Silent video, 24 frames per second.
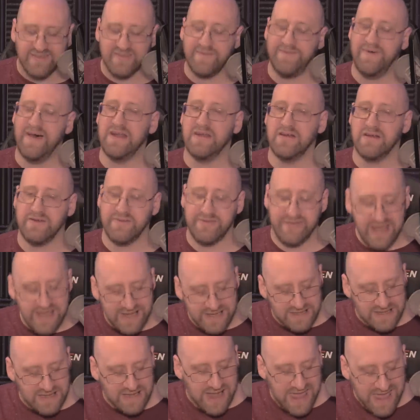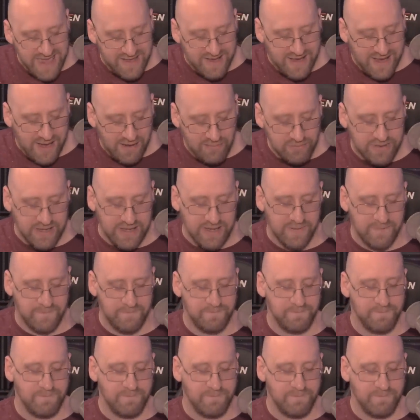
offenders in Lake County